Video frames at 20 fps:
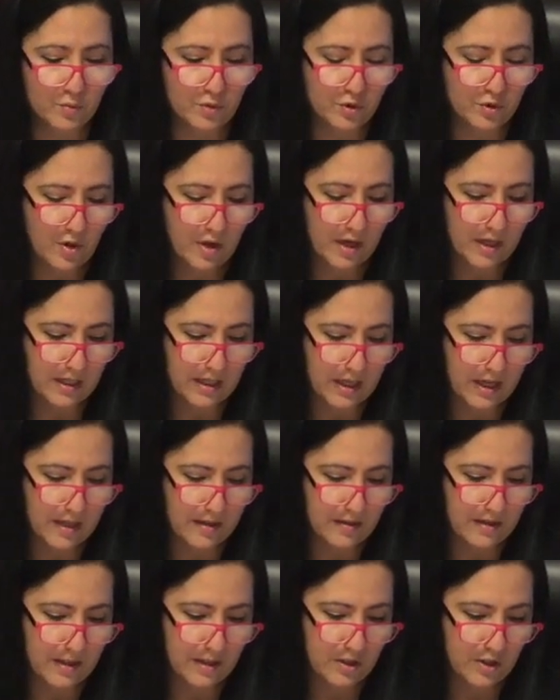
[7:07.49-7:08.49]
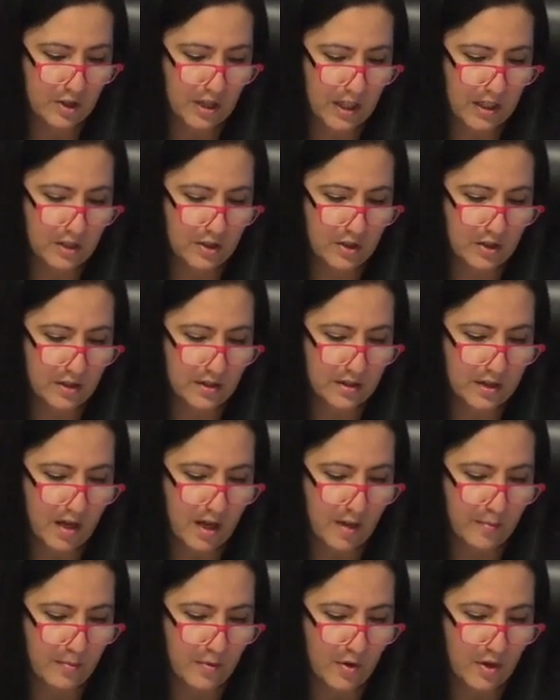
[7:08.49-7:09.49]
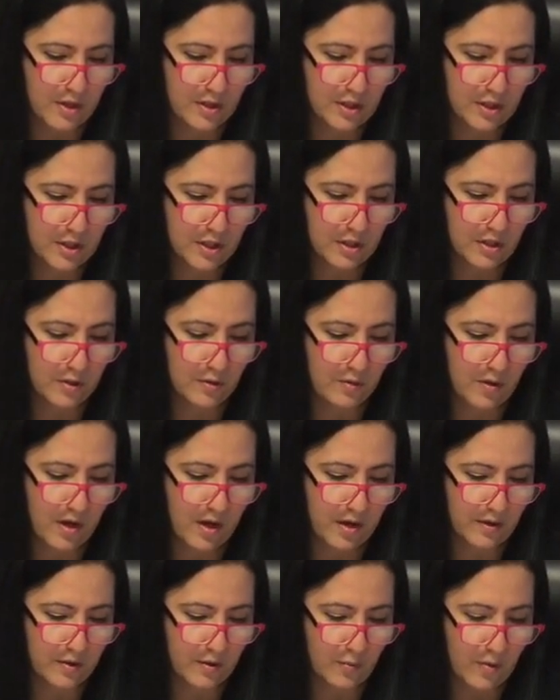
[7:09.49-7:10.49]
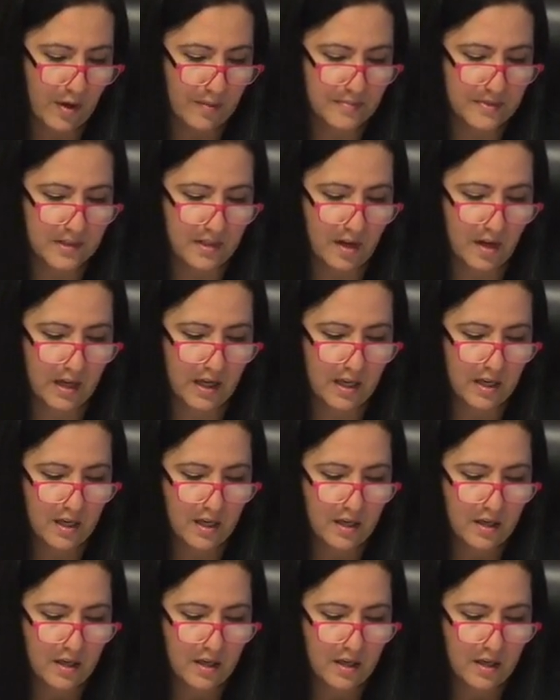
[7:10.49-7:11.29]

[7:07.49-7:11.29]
We'll try and get these changes up onto the website